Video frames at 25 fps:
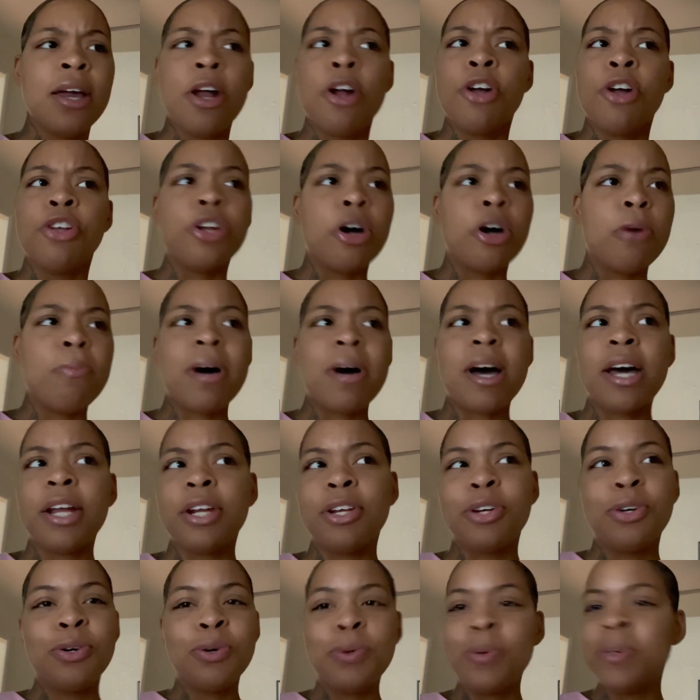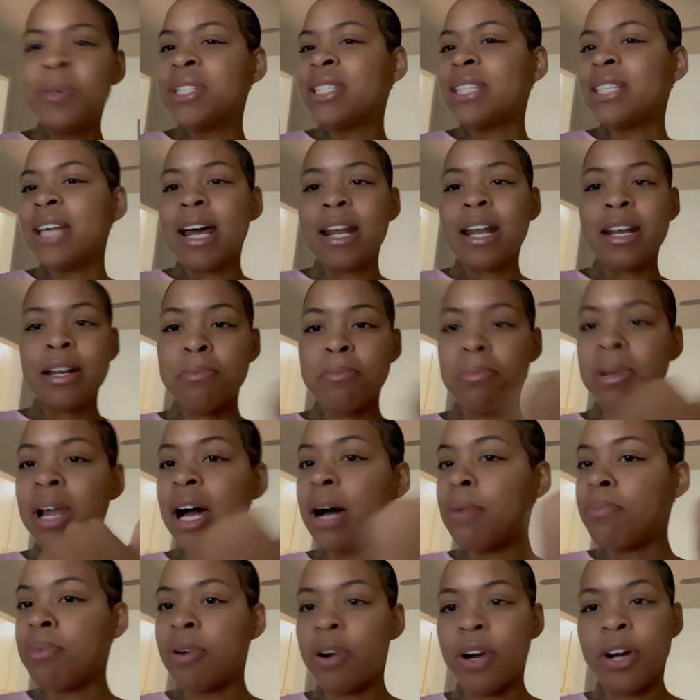nobody who inside of the
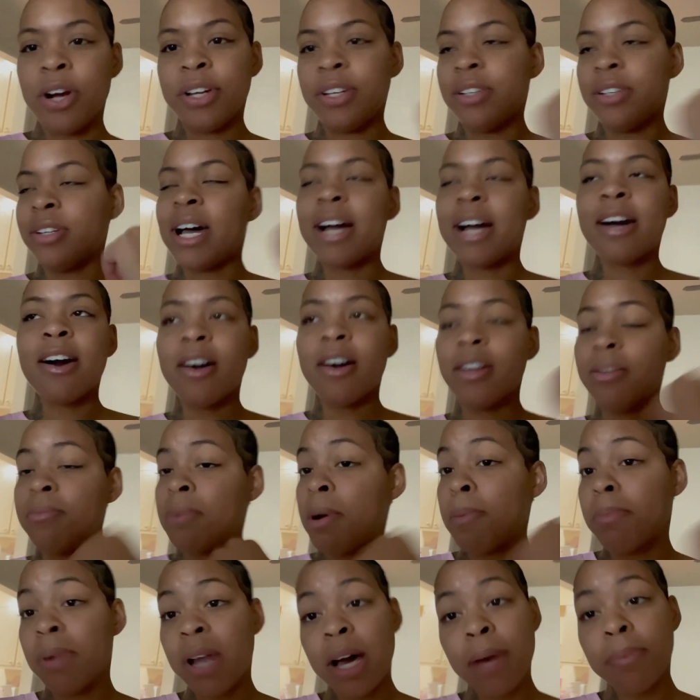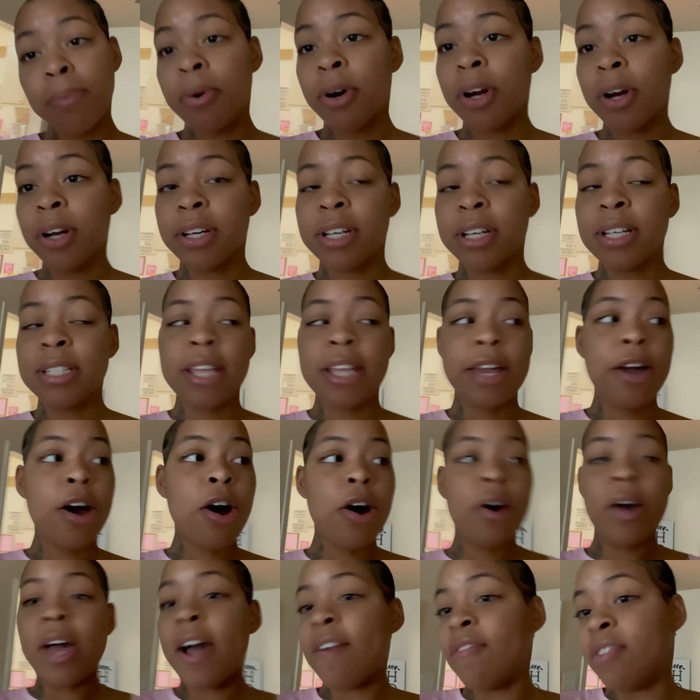block party. I call them my block party because they
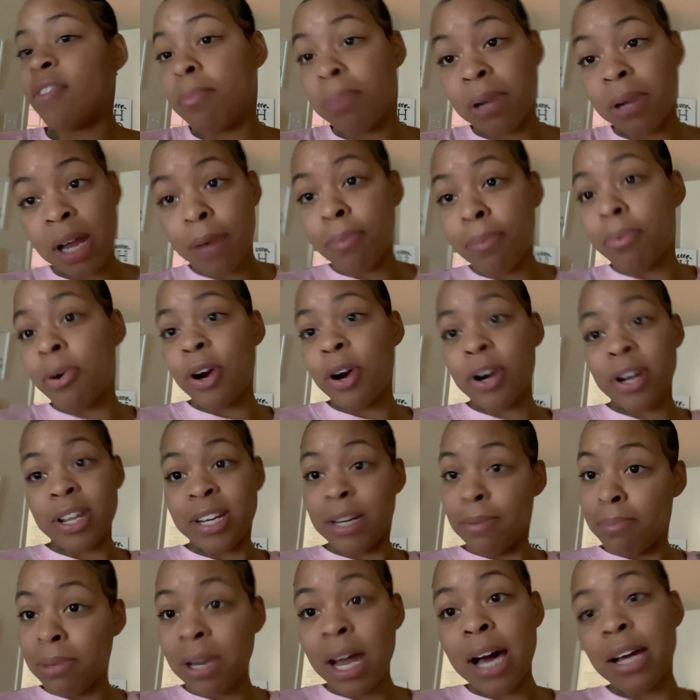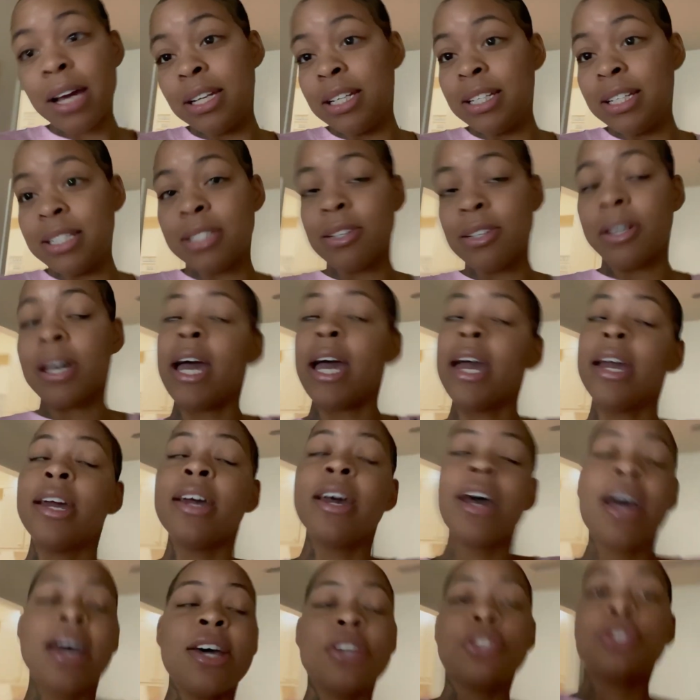all having a block party in the block list, okay?
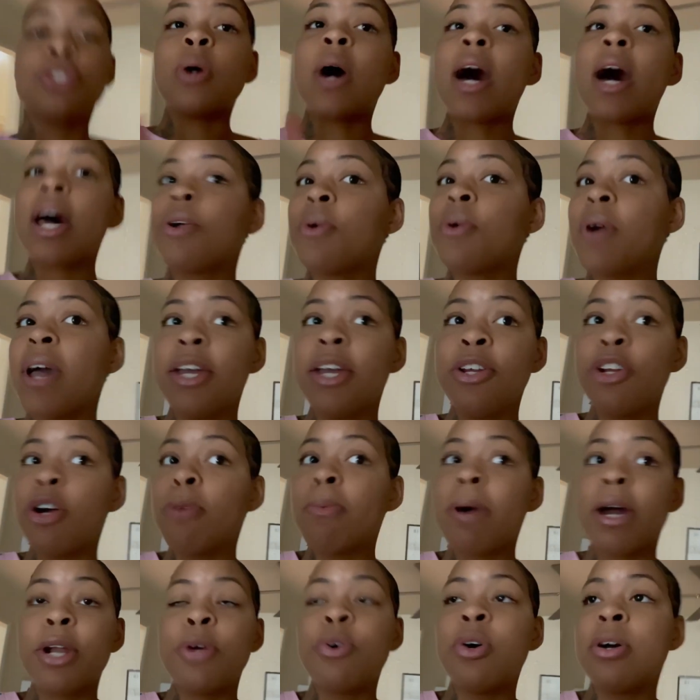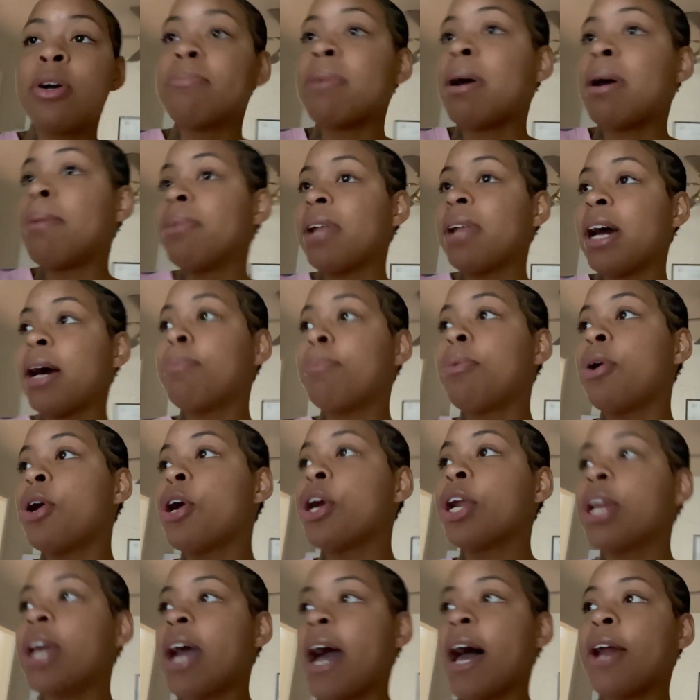So I don't hate nobody who in my block
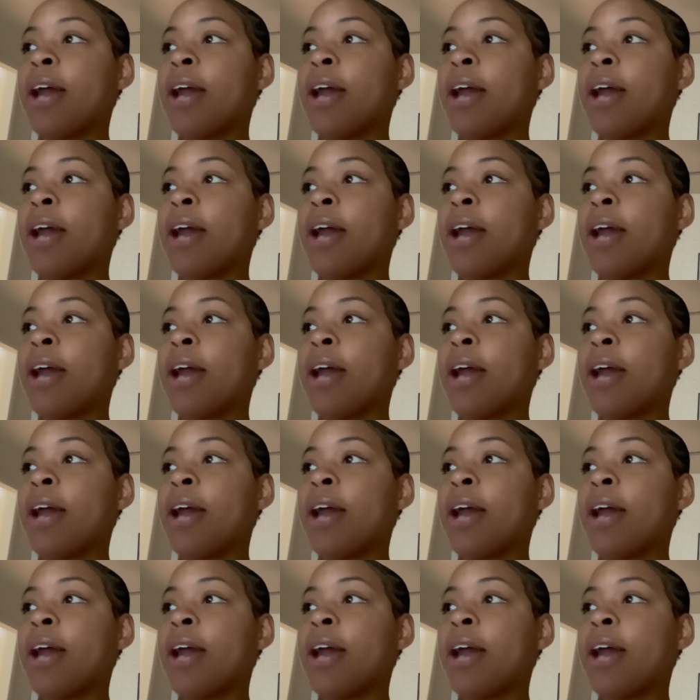party. I